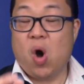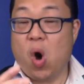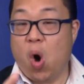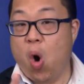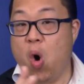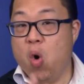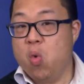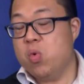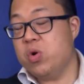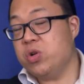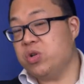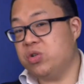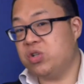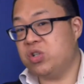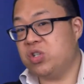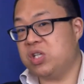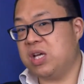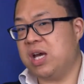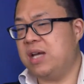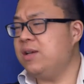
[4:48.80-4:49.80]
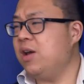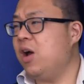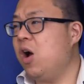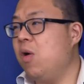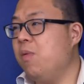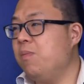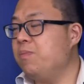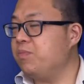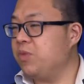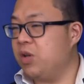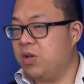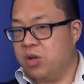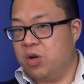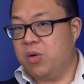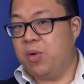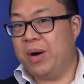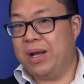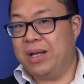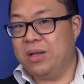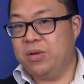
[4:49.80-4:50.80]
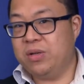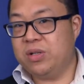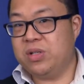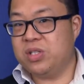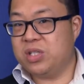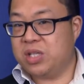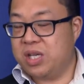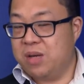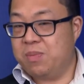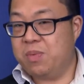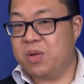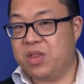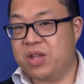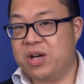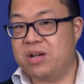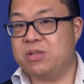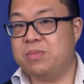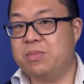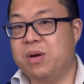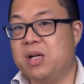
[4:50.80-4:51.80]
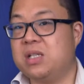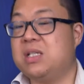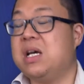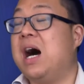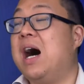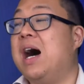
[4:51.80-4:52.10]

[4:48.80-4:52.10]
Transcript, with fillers: Or would you just say, no, no, you know what, Lukas, keep your thousand bucks.